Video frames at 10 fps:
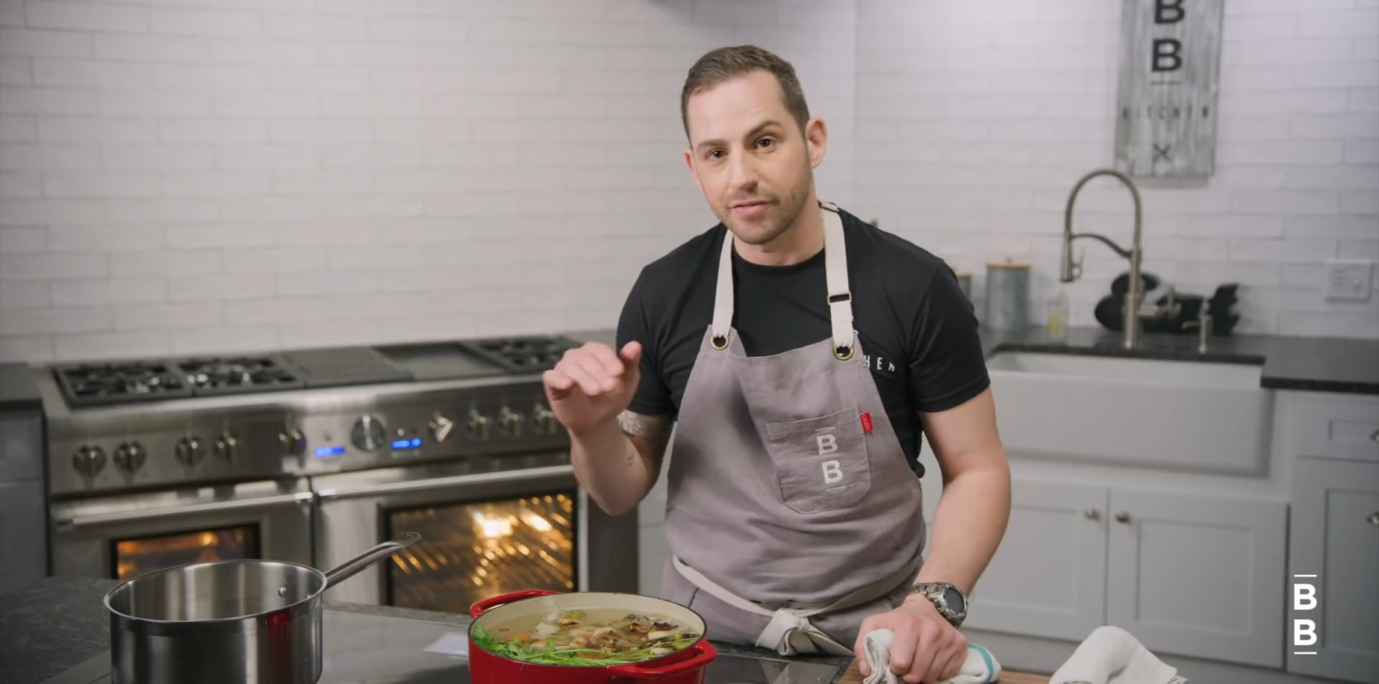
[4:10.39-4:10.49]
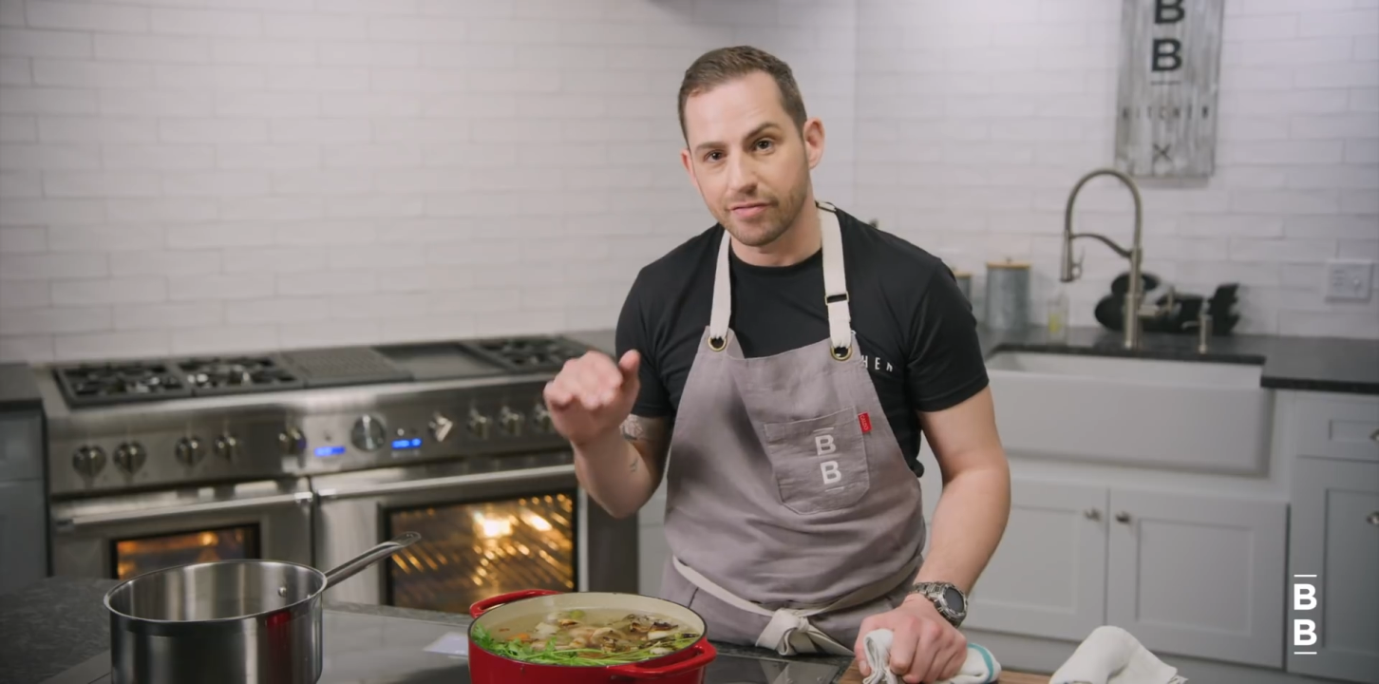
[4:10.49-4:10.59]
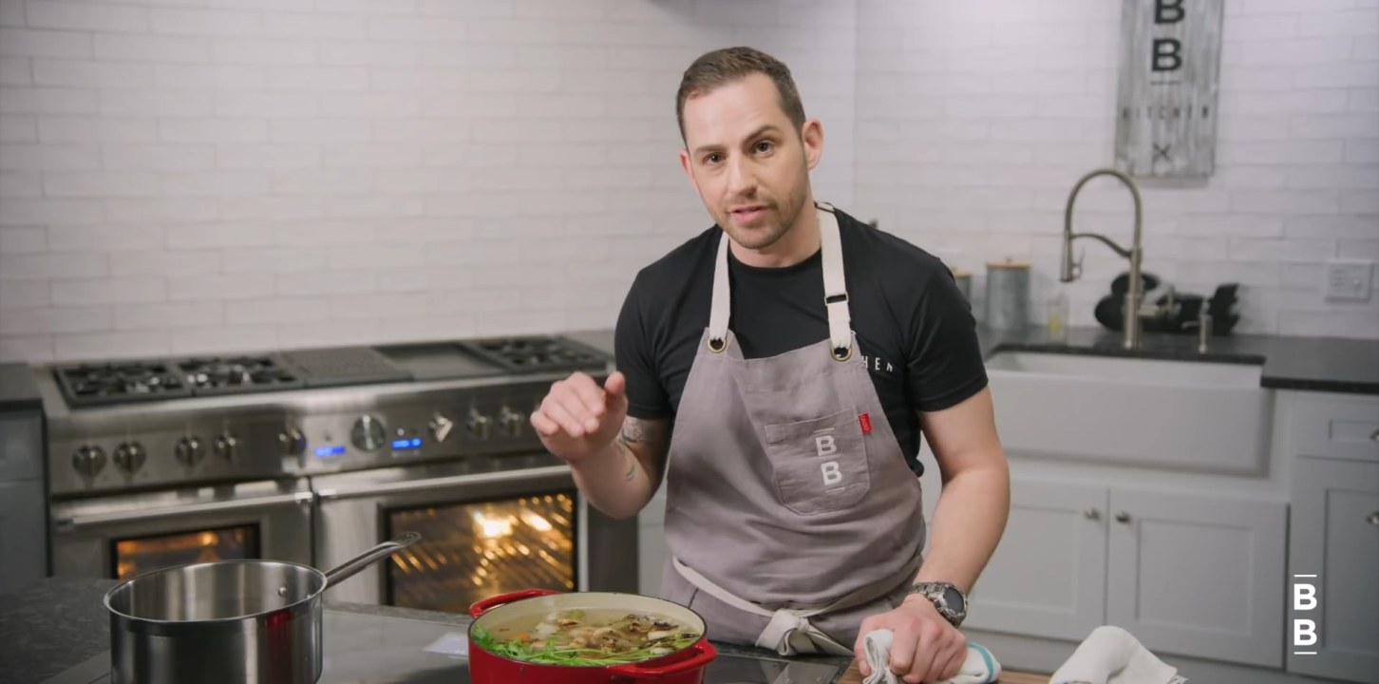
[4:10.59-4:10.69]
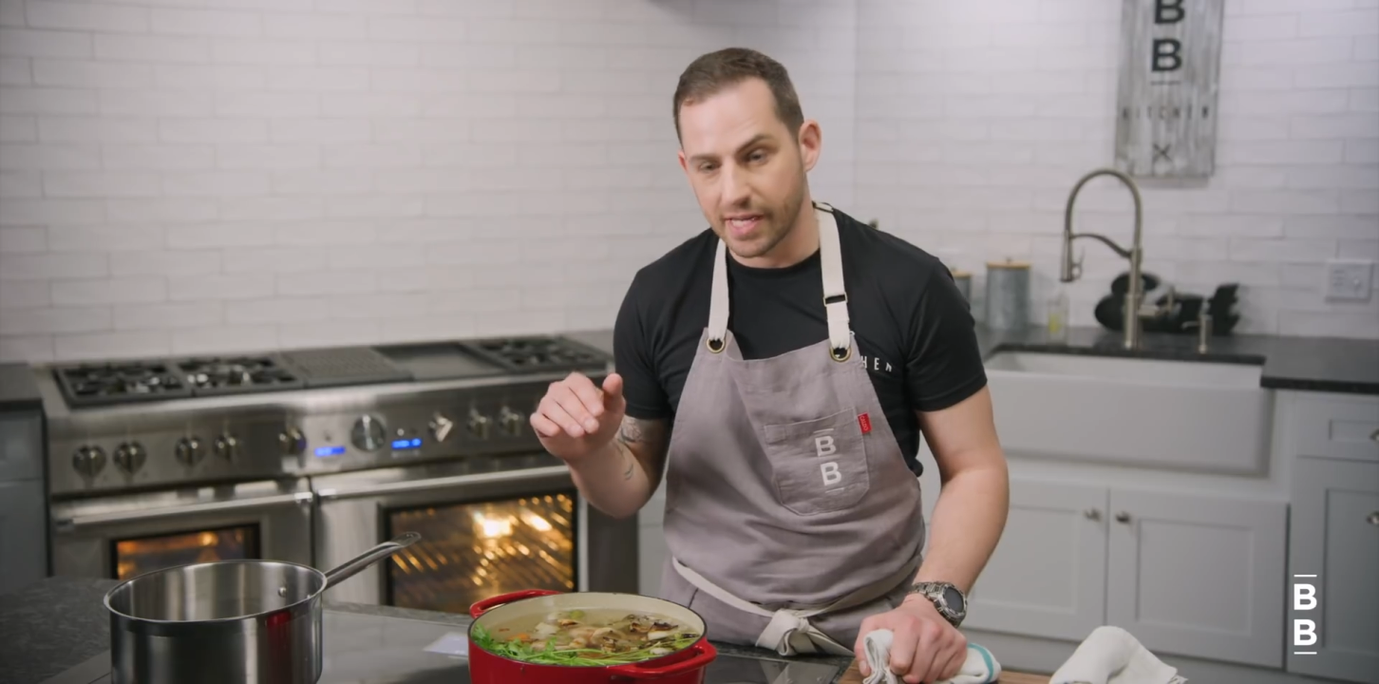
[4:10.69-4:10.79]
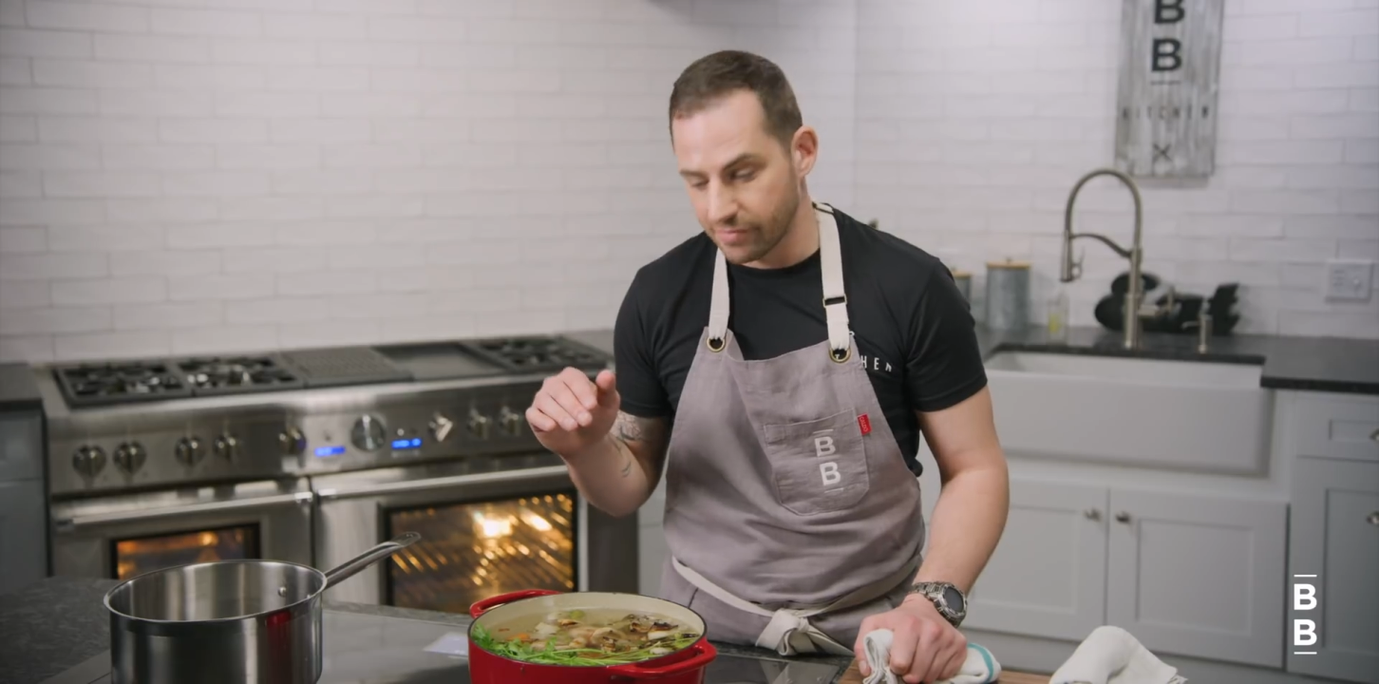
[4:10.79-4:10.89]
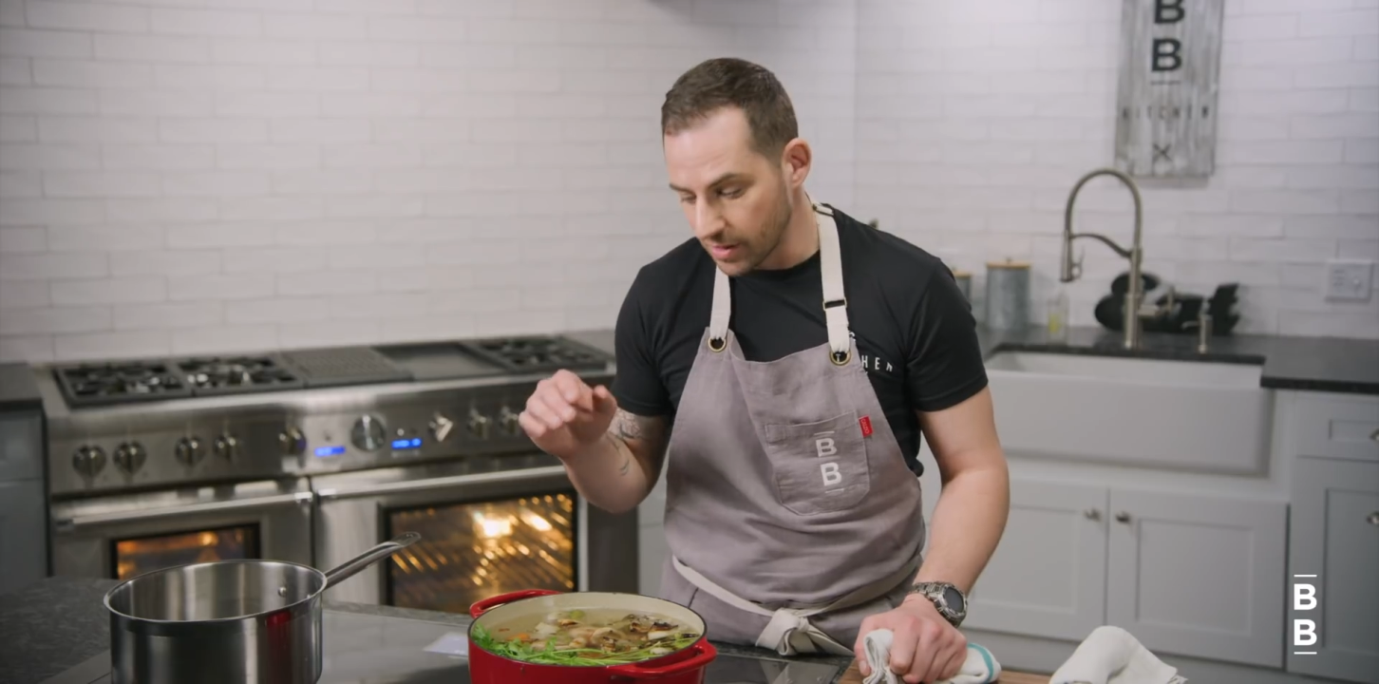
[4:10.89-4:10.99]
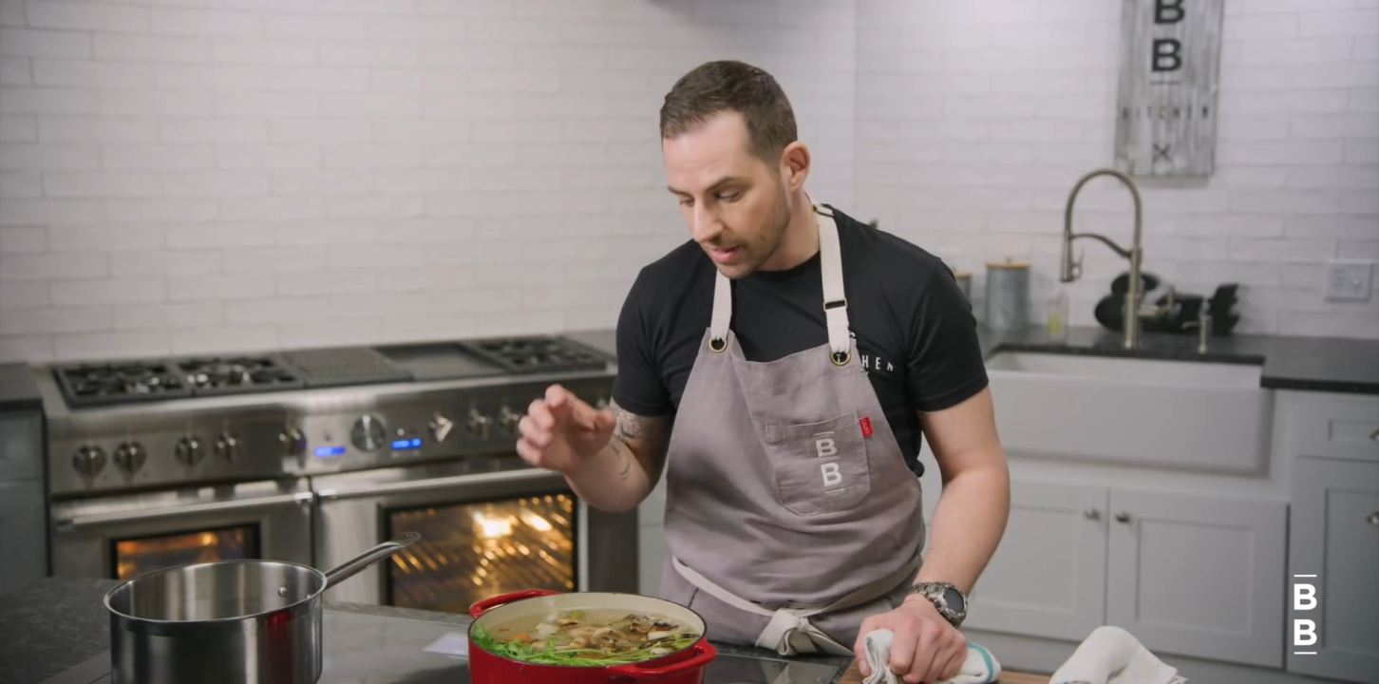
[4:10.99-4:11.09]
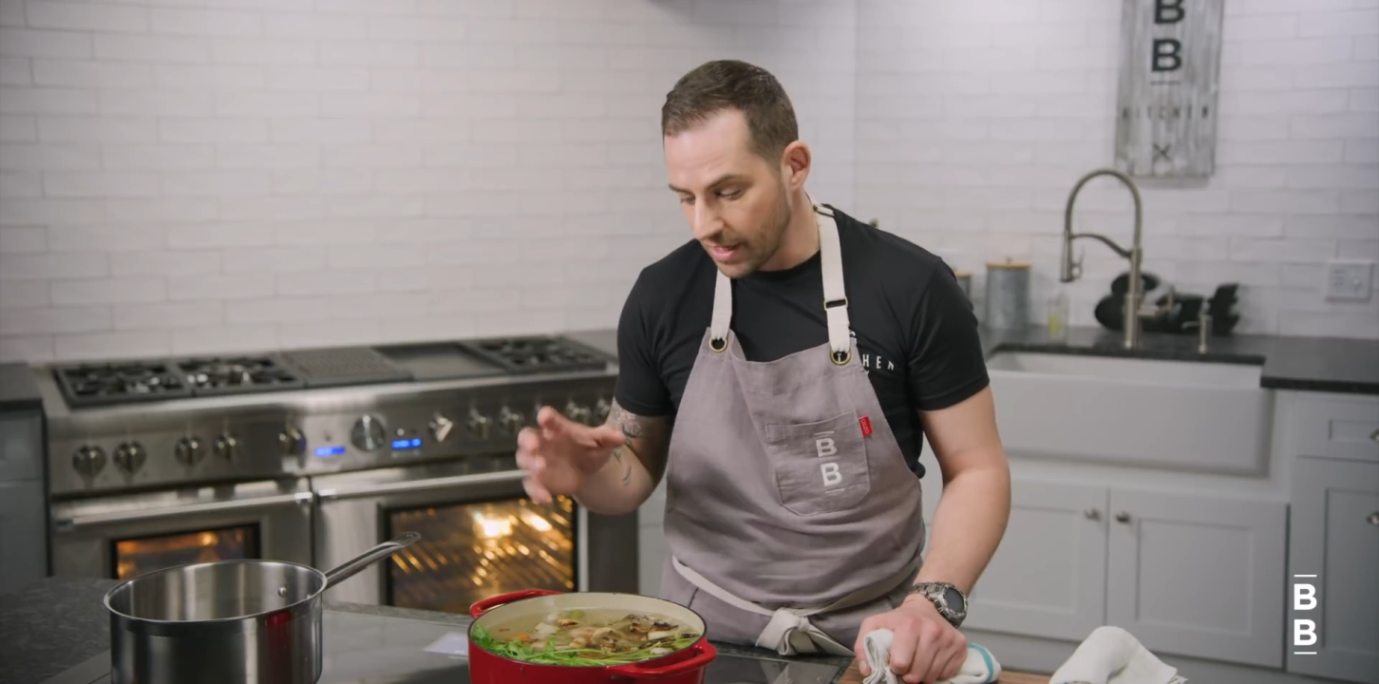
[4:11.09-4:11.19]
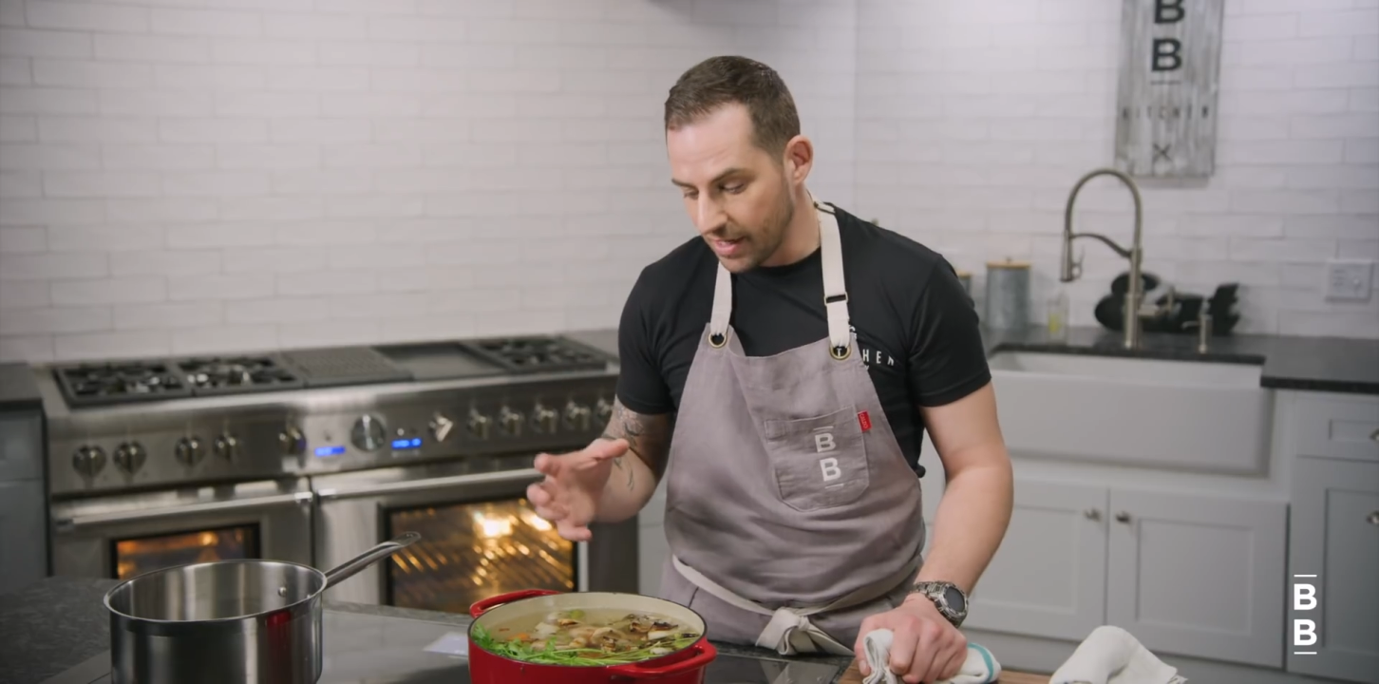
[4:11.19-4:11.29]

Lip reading: flavor.